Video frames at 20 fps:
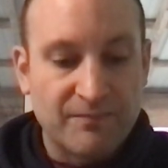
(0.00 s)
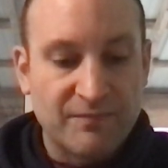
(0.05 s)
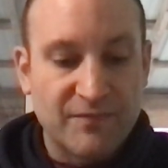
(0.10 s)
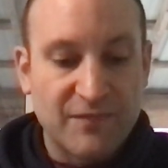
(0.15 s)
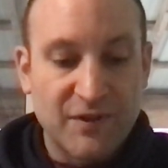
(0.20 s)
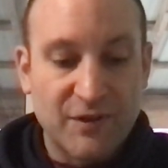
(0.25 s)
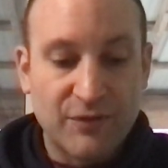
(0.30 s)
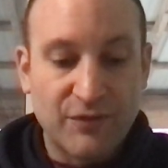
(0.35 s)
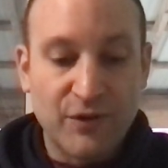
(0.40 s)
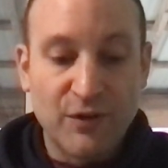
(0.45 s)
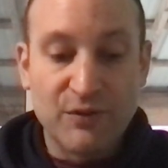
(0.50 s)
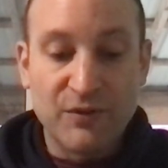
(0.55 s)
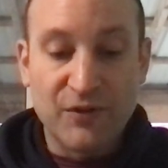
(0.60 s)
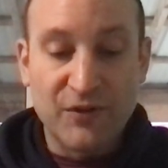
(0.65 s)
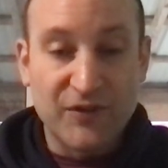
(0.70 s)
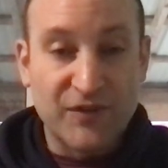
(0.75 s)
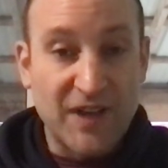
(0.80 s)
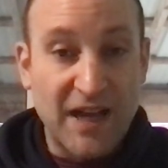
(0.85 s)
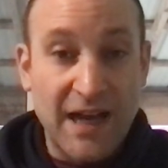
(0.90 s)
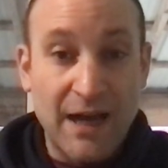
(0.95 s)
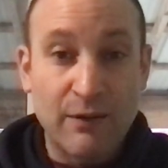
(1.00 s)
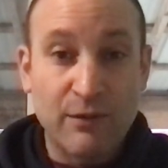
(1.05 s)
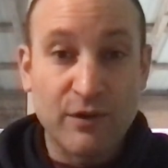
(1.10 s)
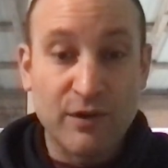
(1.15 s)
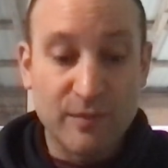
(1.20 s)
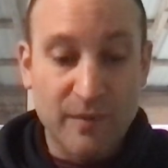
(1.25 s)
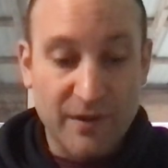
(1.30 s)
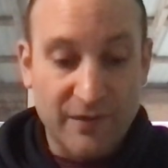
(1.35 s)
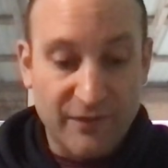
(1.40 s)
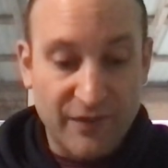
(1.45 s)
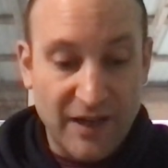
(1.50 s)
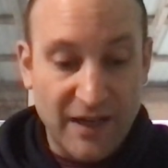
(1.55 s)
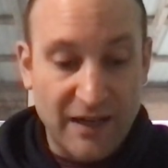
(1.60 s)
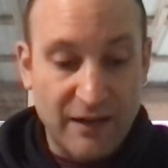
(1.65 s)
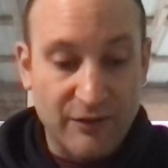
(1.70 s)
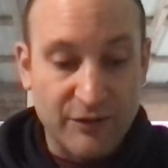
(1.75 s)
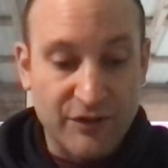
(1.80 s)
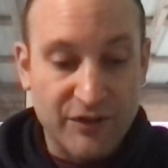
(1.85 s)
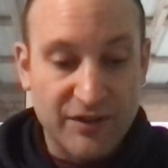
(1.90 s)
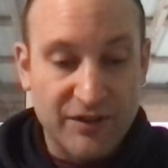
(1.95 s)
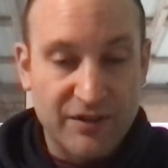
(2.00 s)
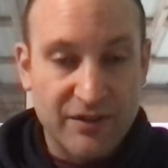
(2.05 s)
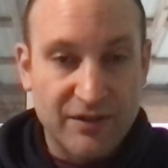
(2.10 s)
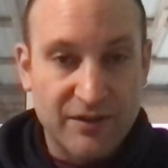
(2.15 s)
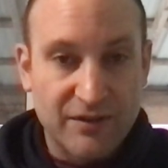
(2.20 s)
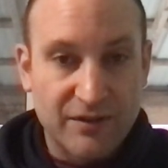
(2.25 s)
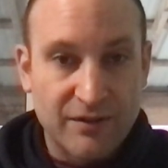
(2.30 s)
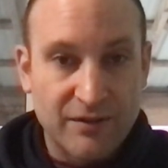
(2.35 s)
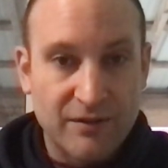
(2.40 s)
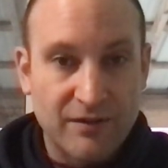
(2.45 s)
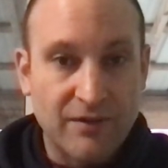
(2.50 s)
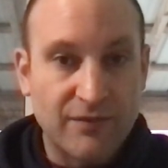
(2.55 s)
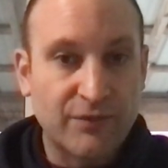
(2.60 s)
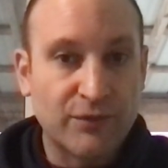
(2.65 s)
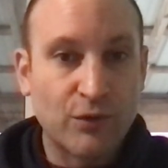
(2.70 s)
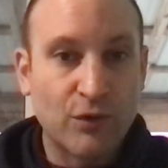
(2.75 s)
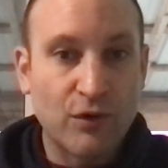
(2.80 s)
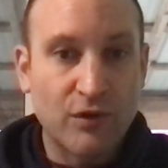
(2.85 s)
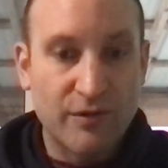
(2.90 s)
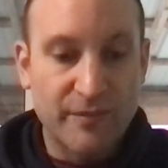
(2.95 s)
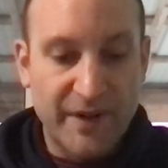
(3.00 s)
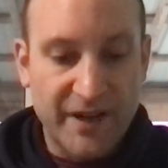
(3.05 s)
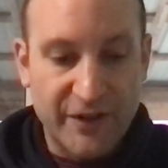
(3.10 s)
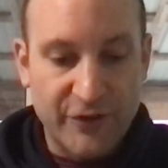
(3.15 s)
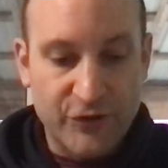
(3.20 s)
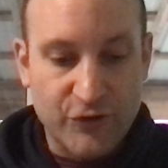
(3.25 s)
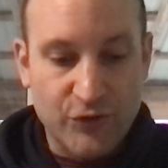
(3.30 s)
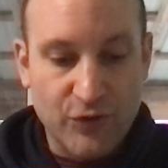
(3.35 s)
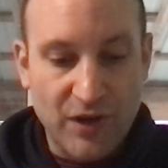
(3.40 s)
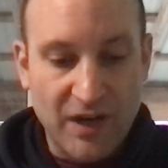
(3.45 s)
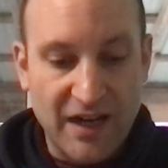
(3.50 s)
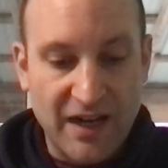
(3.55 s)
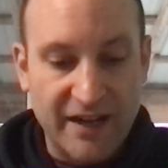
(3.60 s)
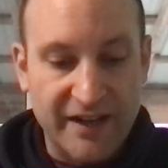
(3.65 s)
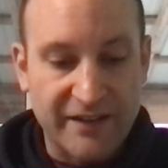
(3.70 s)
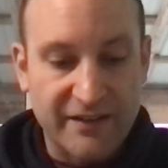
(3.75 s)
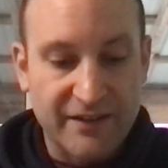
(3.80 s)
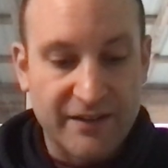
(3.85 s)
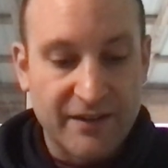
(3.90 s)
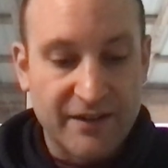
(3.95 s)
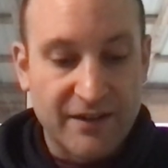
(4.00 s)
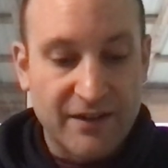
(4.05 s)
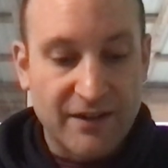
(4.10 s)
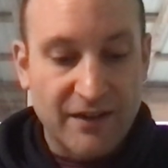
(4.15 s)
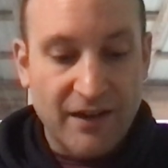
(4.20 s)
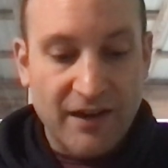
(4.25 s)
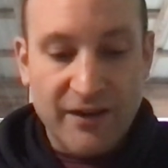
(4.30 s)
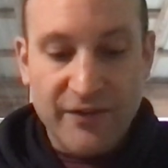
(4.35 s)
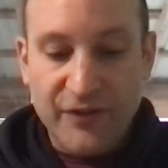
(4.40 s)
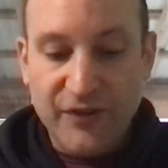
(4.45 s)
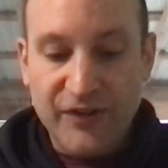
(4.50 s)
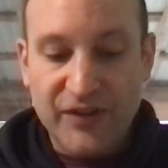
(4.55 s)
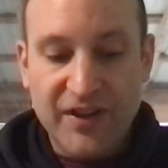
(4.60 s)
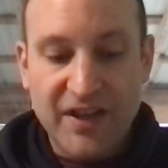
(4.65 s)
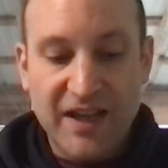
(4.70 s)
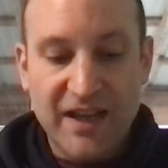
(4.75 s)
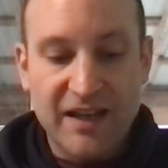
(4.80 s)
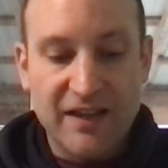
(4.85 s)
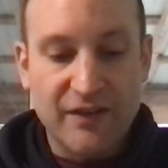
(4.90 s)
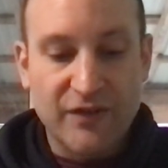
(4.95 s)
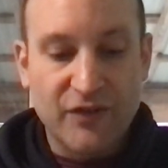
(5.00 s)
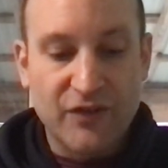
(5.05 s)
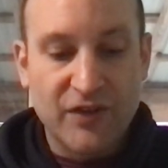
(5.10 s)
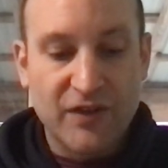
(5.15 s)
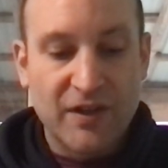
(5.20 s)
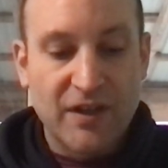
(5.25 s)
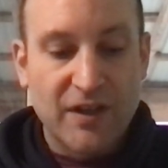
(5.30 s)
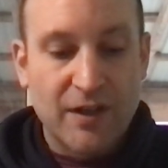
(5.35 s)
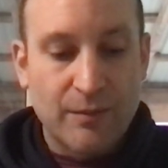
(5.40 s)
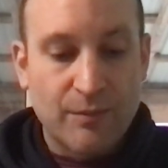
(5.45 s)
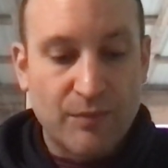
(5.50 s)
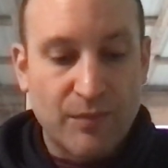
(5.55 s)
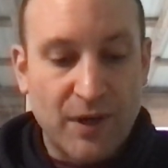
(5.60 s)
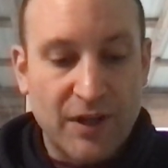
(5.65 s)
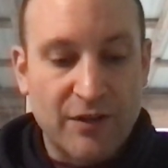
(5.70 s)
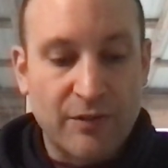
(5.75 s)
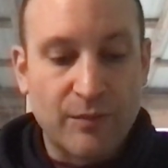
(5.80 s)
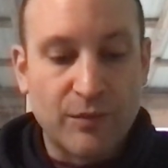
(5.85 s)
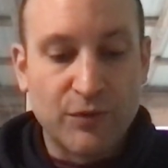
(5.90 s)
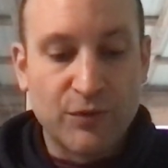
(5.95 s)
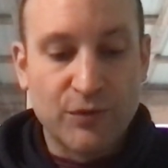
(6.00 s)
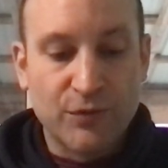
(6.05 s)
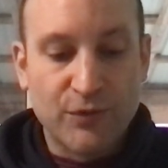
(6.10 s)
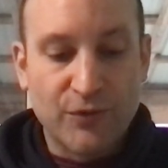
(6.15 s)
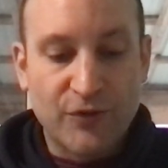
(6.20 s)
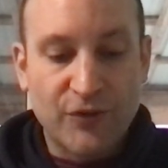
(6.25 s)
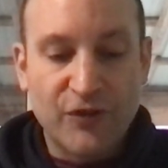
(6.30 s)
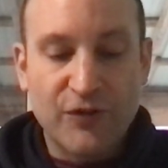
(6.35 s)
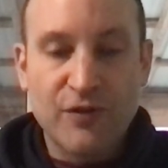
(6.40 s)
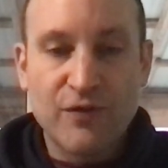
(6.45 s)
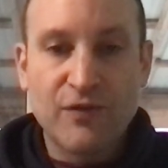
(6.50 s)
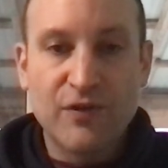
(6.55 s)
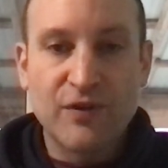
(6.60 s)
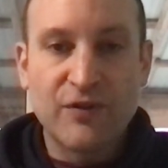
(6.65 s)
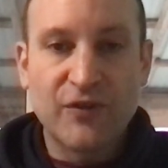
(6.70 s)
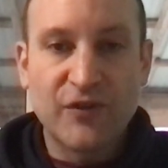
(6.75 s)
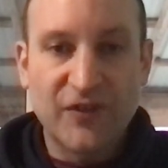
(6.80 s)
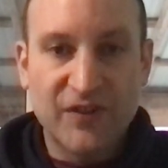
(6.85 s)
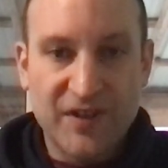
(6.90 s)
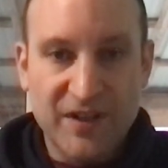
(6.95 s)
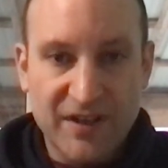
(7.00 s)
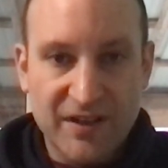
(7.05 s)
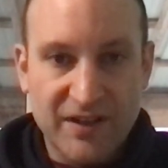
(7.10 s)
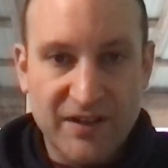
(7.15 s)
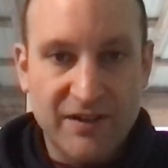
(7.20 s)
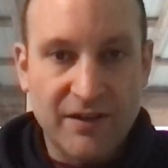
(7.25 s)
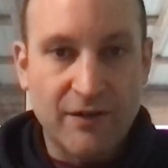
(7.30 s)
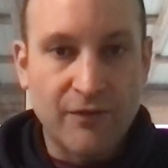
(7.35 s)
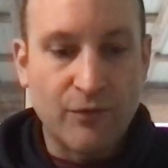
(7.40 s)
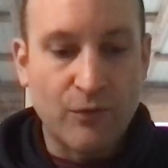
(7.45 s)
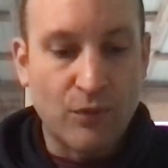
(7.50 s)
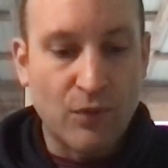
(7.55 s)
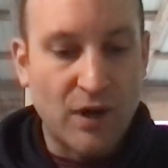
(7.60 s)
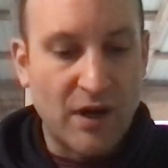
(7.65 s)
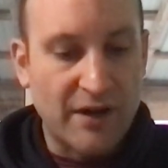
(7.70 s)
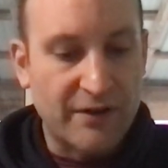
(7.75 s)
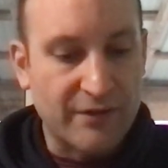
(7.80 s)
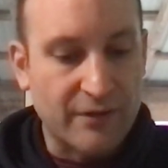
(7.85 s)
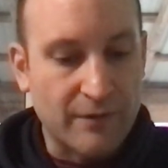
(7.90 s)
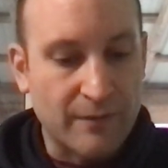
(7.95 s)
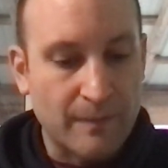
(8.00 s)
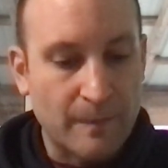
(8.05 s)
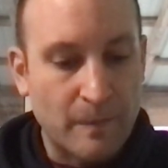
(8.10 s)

The phone is nowhere to be found. The floor remains dry, unscathed by the blue soothing skin of water.